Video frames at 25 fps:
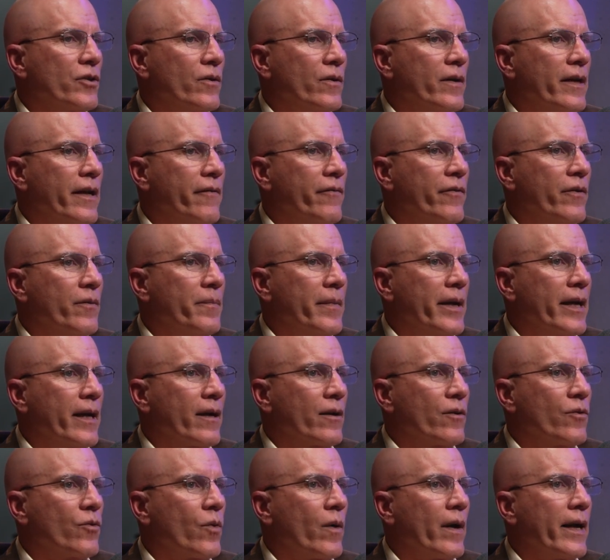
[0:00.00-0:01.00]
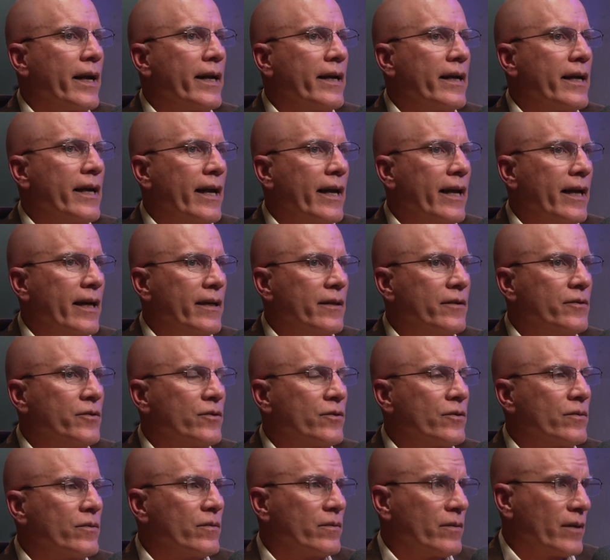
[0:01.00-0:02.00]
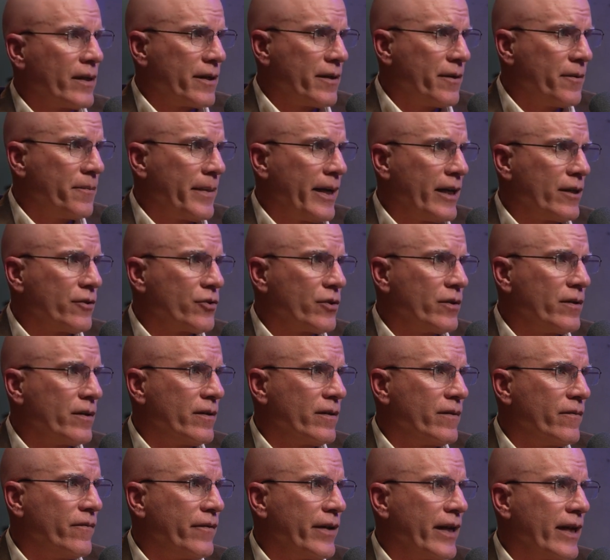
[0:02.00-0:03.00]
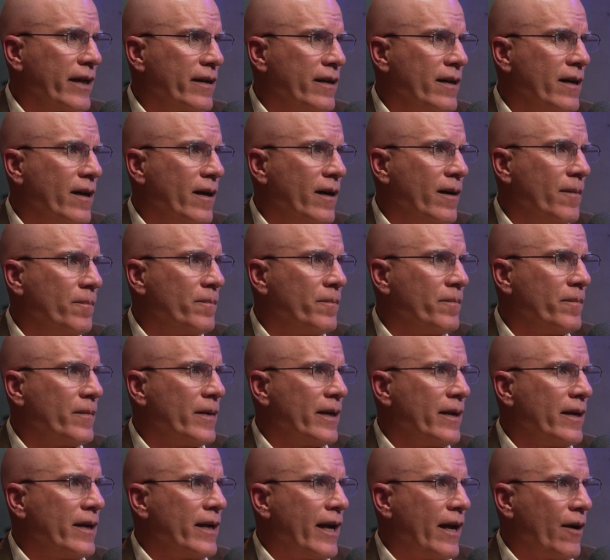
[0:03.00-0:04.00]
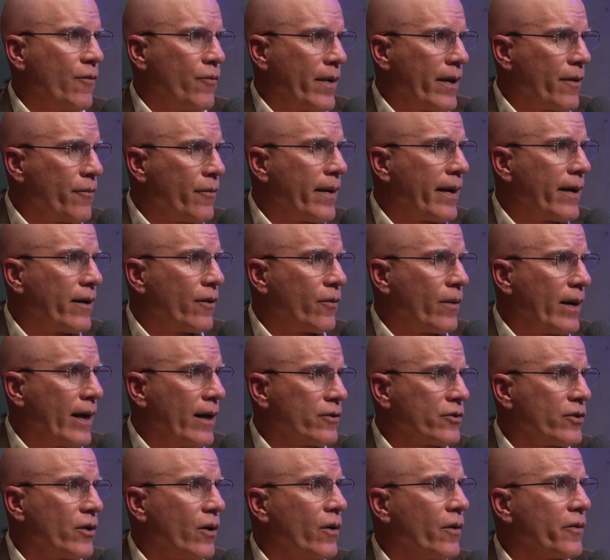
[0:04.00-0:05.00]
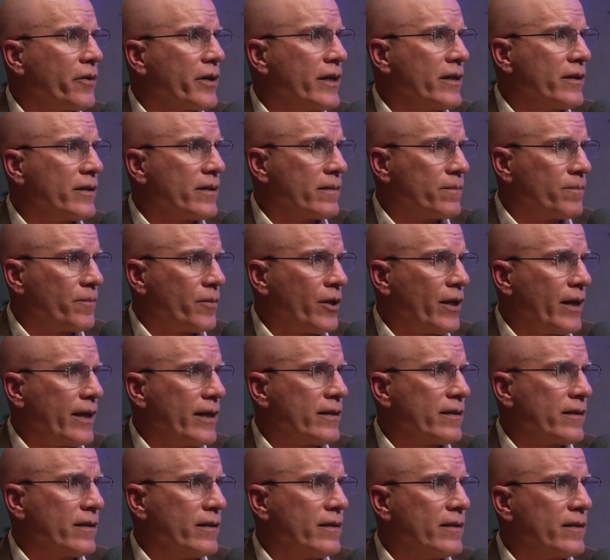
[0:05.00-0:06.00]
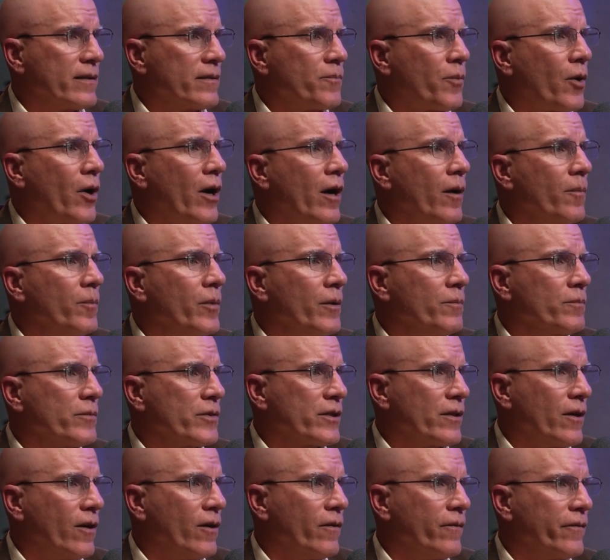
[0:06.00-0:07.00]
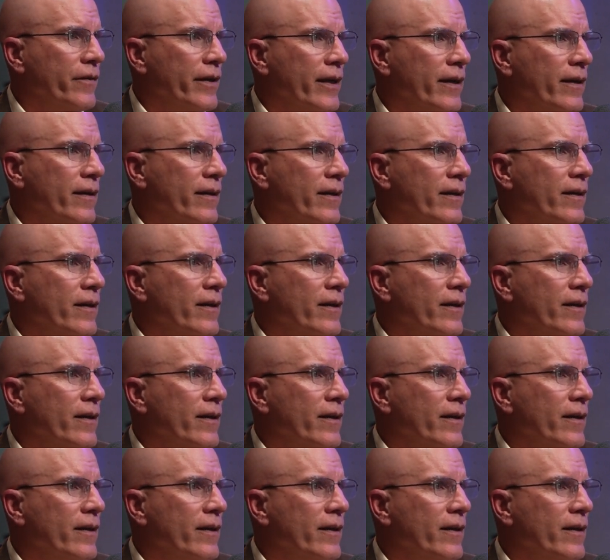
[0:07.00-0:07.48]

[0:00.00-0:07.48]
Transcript: given me a great edge. Like you mentioned Vietnam, and we went around to all these places, problem solving